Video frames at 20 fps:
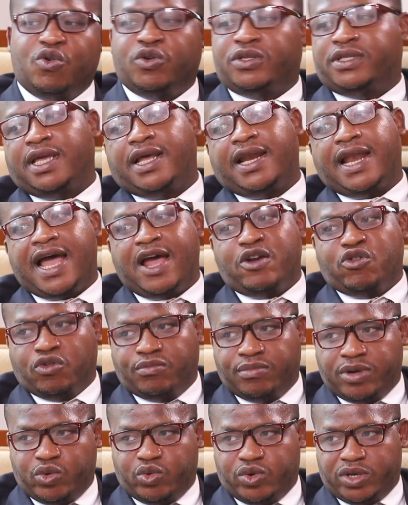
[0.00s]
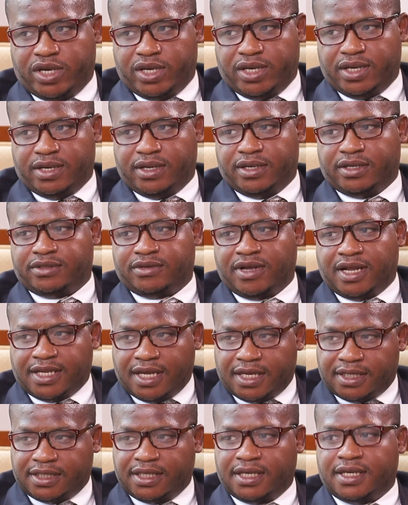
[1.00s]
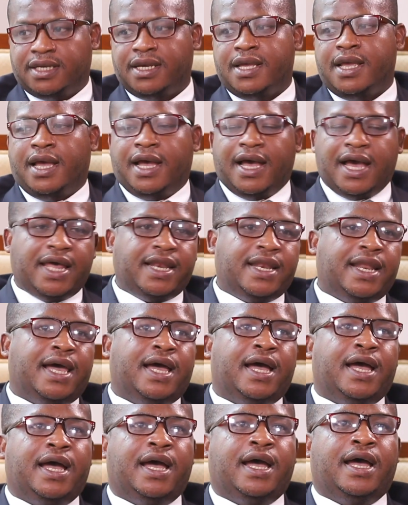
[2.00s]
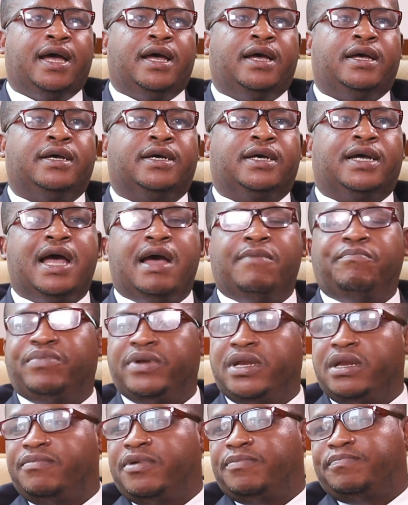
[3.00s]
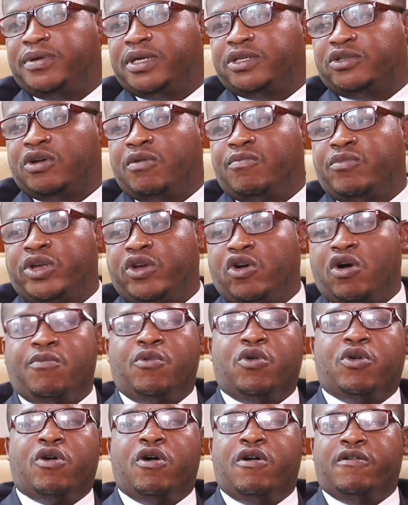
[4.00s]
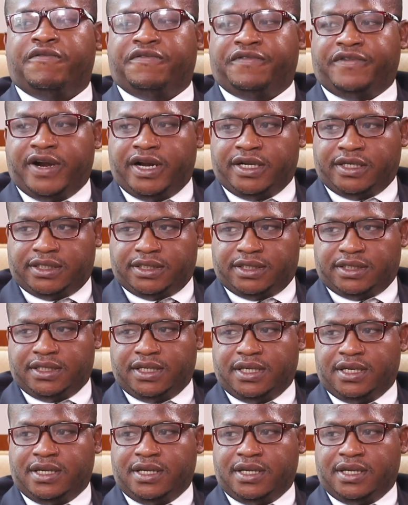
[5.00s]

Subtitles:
Hotel an obi we such as ana company be person mu yo mo conference.